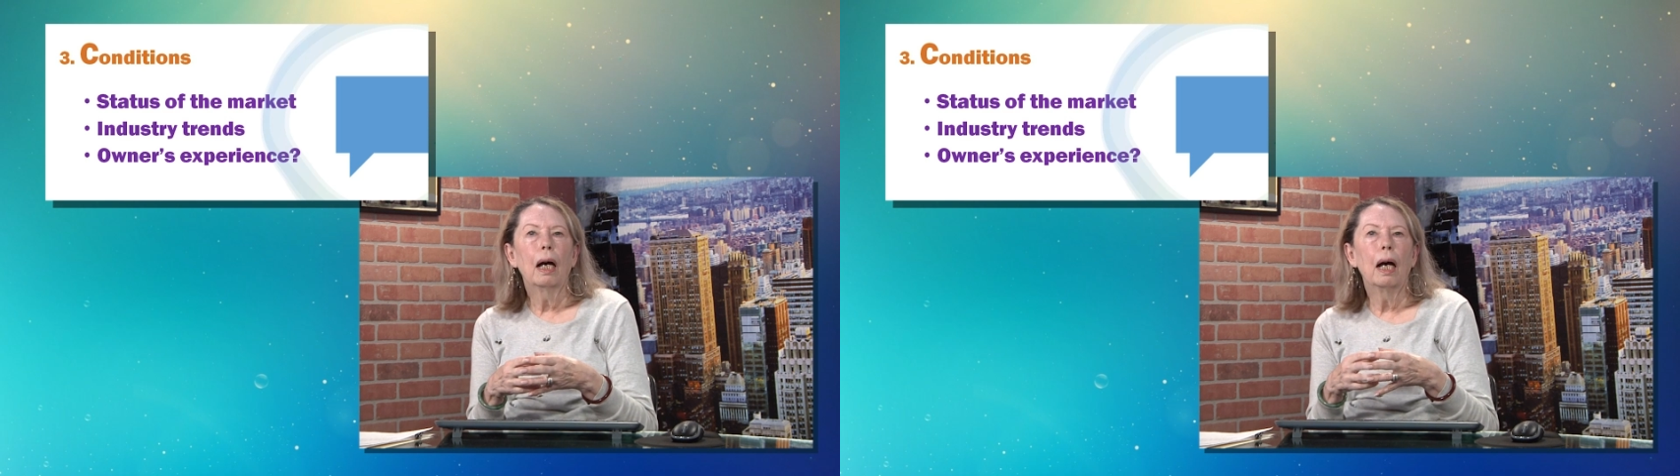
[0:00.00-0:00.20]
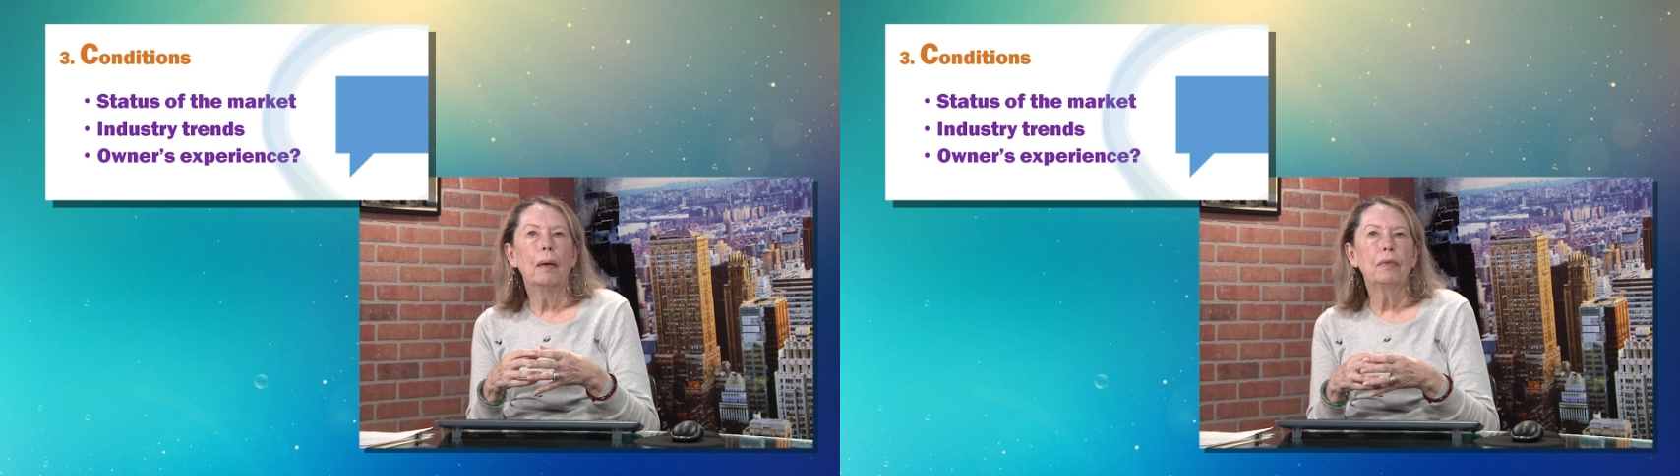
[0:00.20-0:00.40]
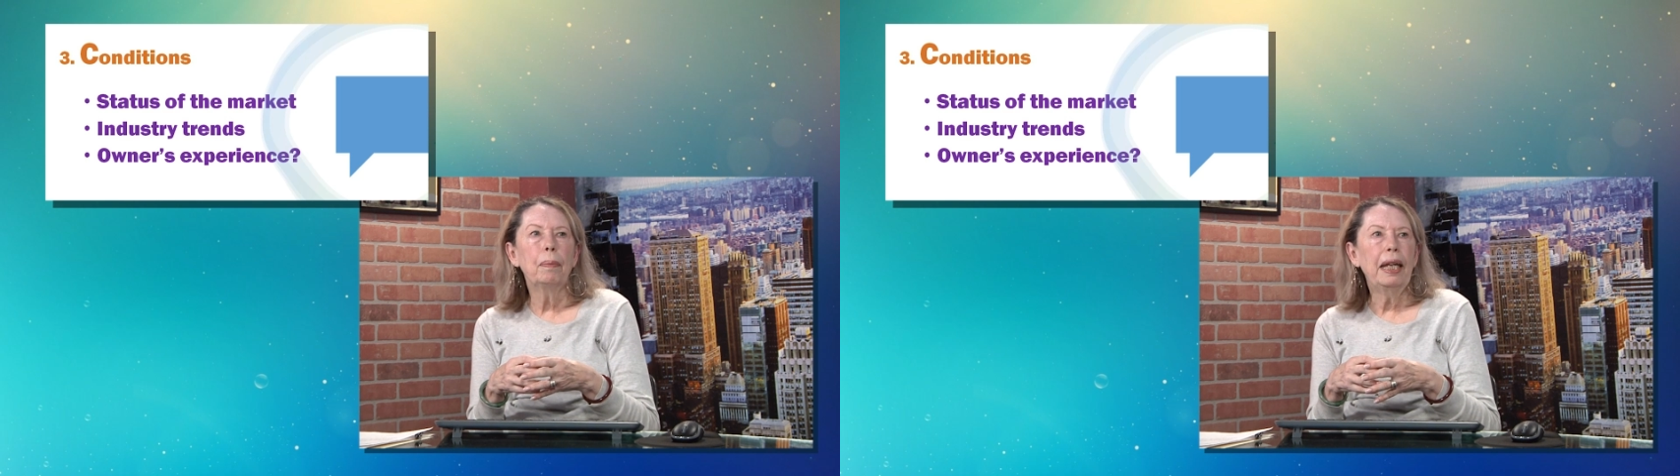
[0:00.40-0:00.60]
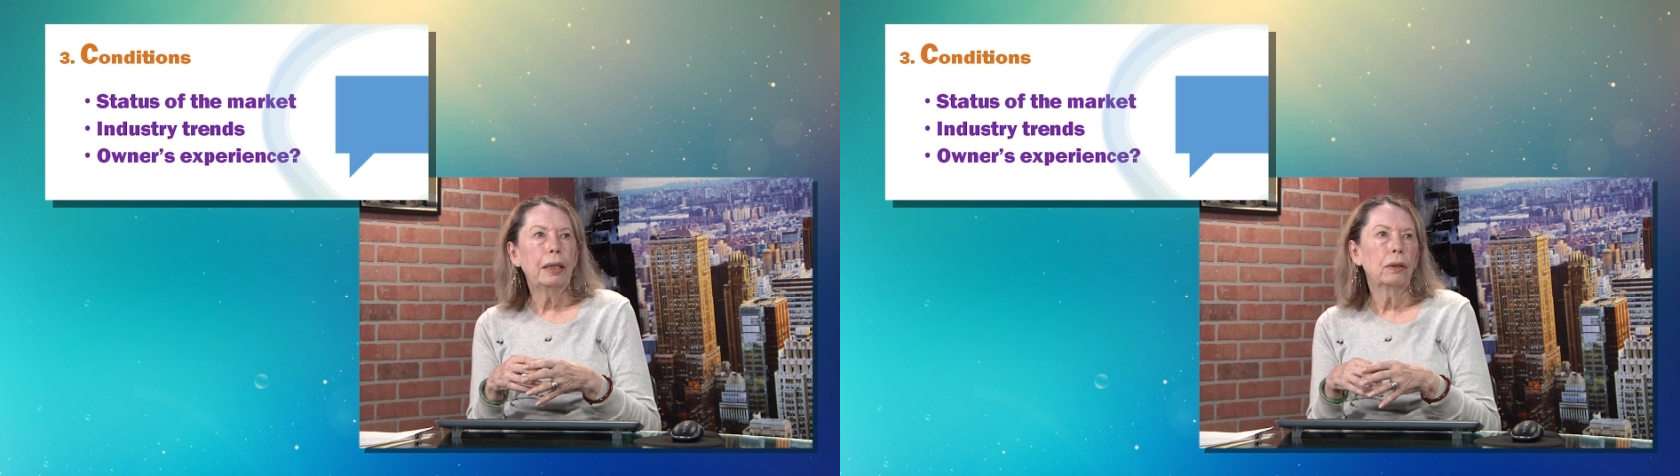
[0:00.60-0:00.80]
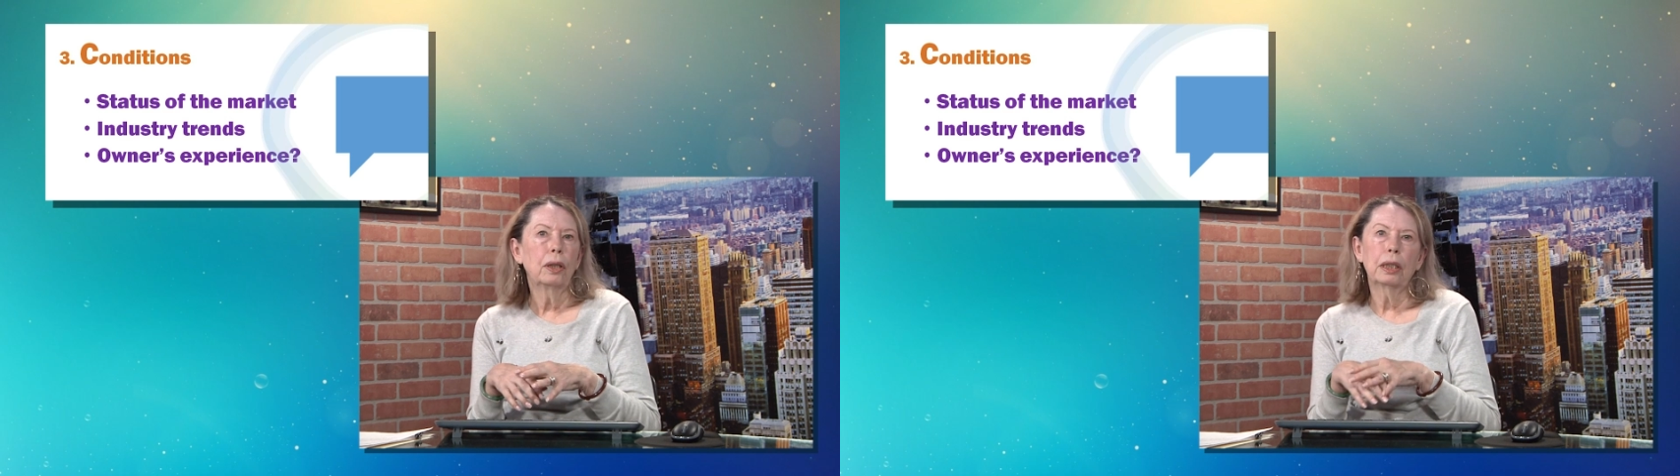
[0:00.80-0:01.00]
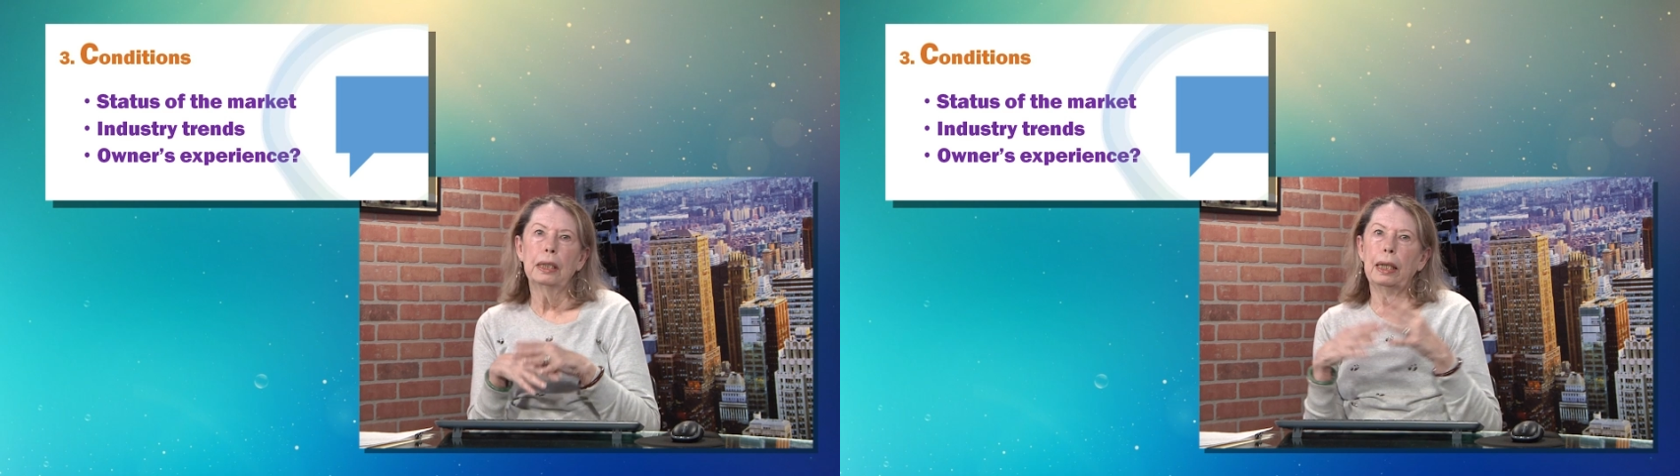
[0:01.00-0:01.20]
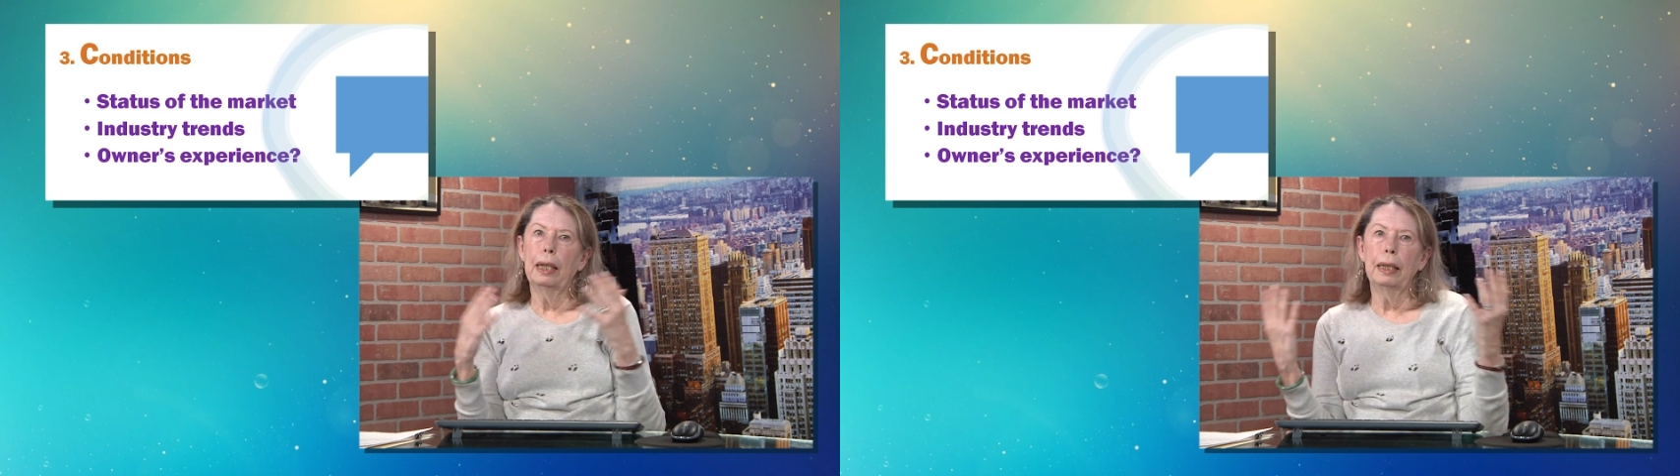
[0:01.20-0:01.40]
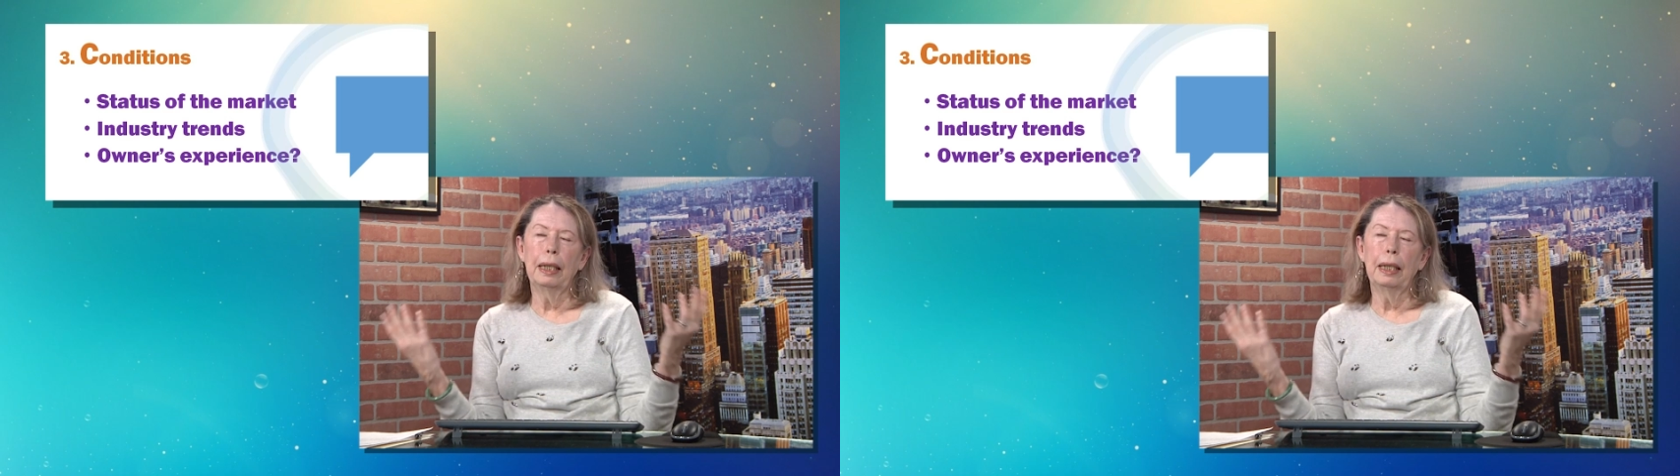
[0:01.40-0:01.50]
the bank looks at